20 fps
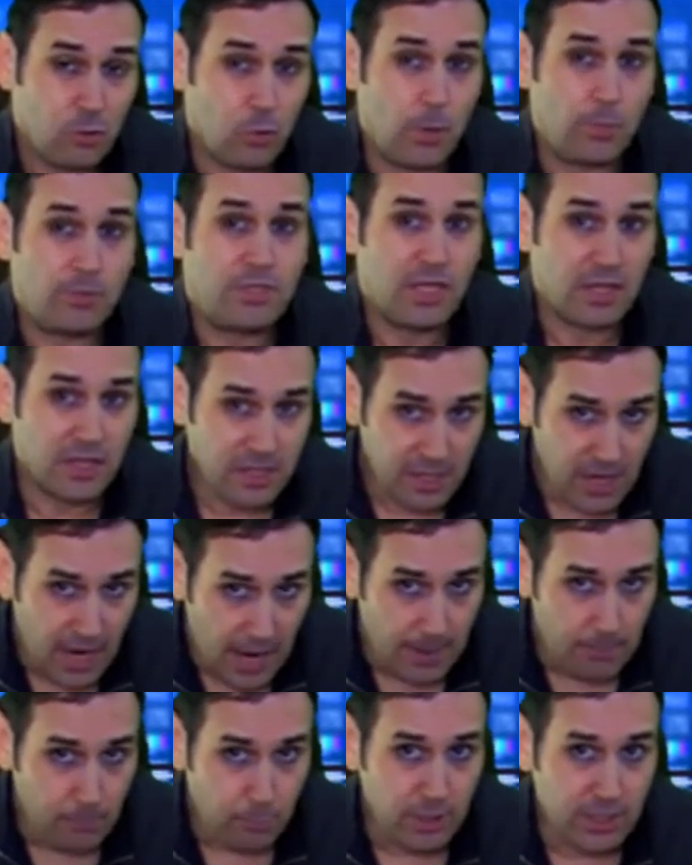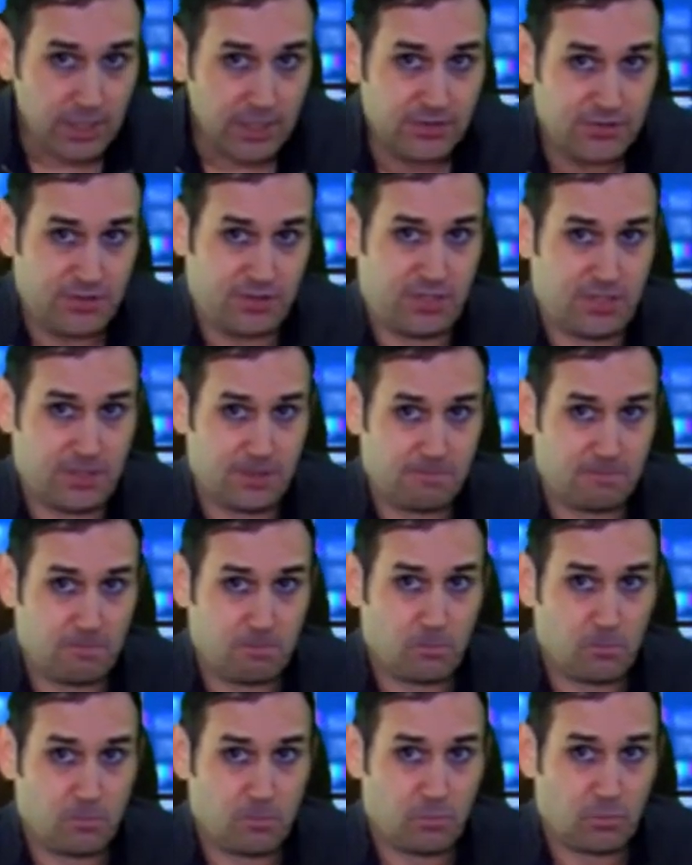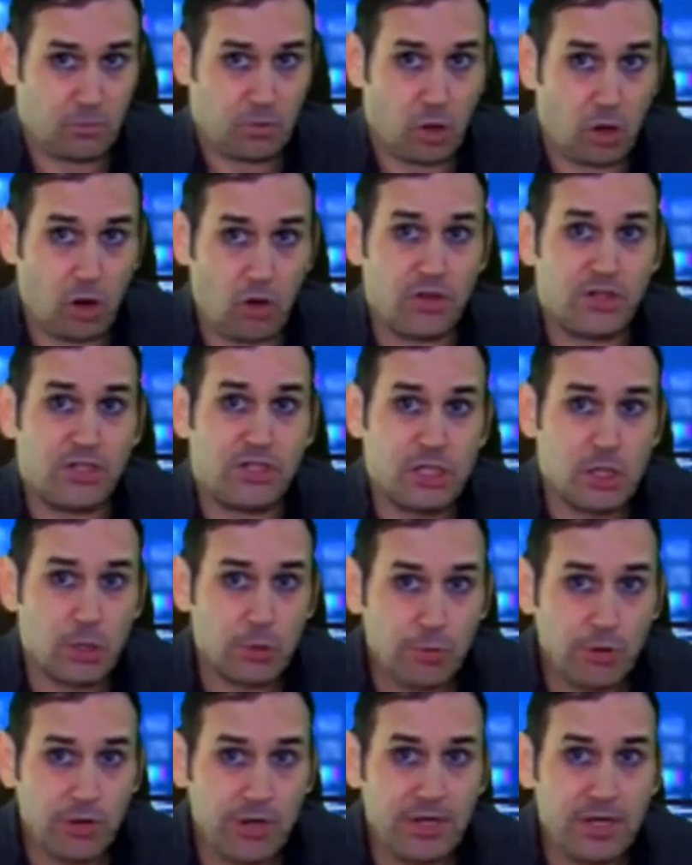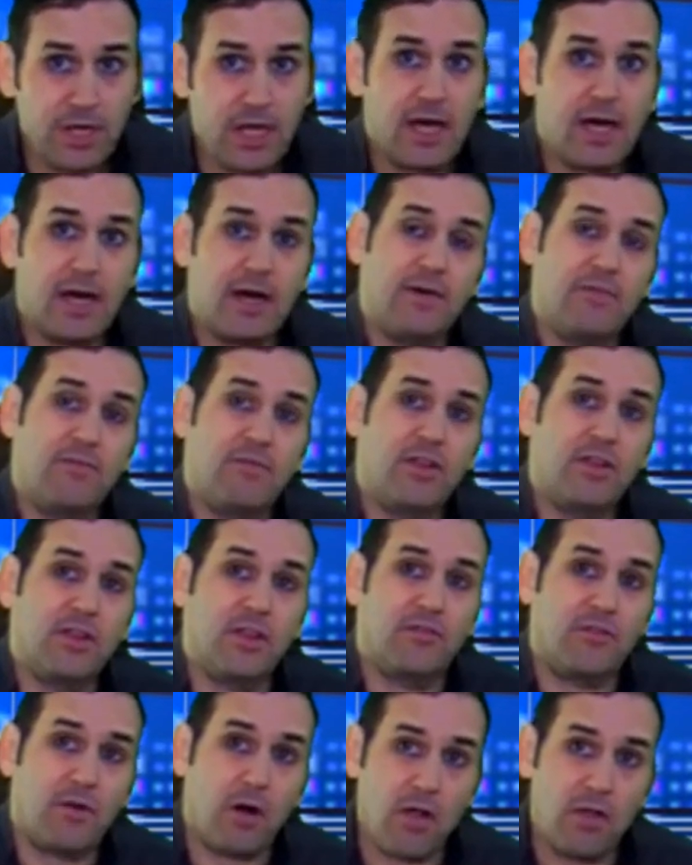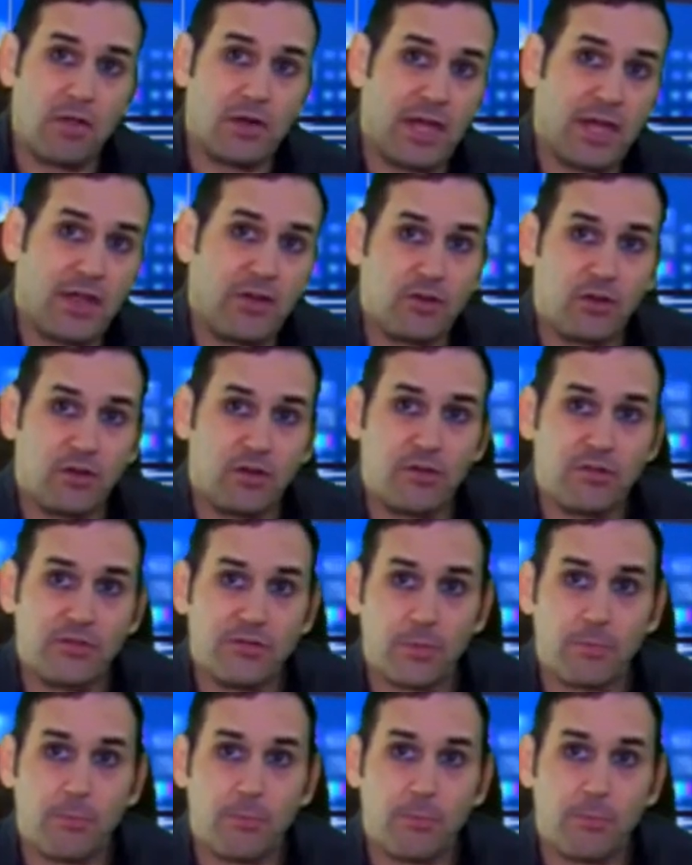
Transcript: Reptilian hybrids are the children of the fallen angels.